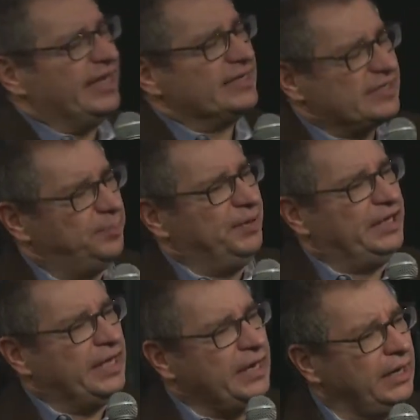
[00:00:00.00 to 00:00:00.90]
is the
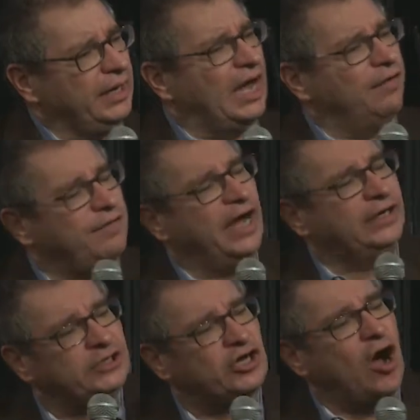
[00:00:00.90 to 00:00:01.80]
beginning of
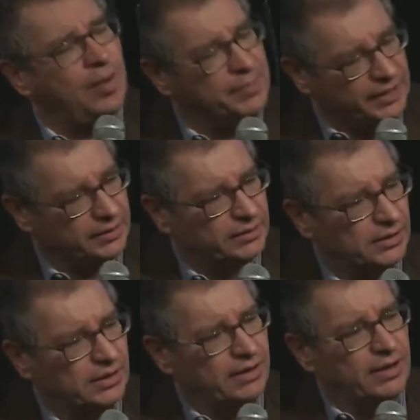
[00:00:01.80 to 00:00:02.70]
uncommon
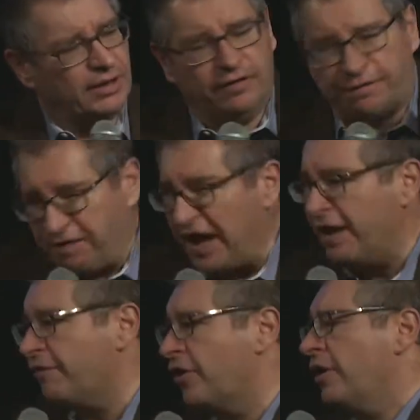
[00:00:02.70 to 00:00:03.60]

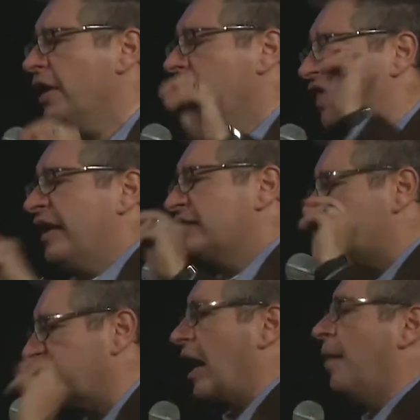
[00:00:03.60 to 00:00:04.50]
favor that
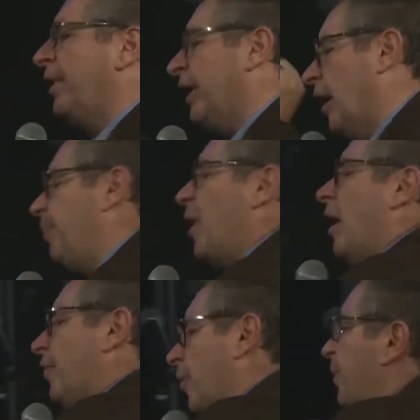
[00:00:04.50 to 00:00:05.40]
is a coming
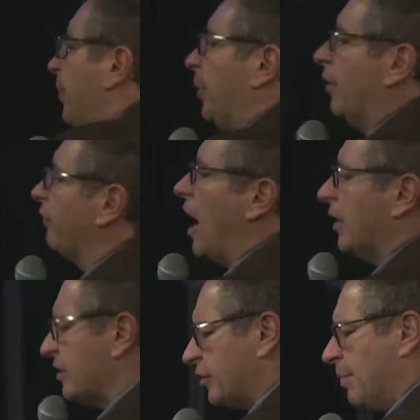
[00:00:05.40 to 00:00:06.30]
upon the people of
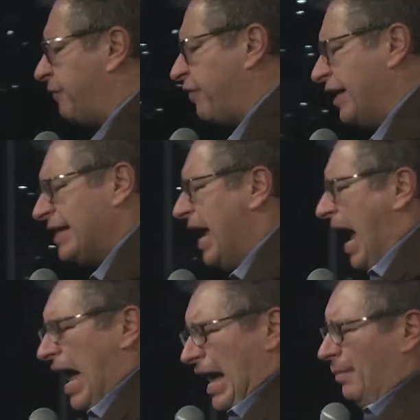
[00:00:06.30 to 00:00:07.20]
God. Listen, my friends,
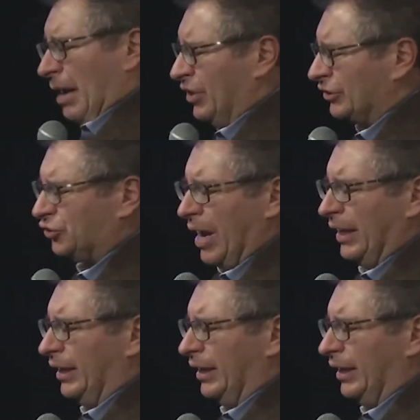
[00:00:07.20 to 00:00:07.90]
I'm not trying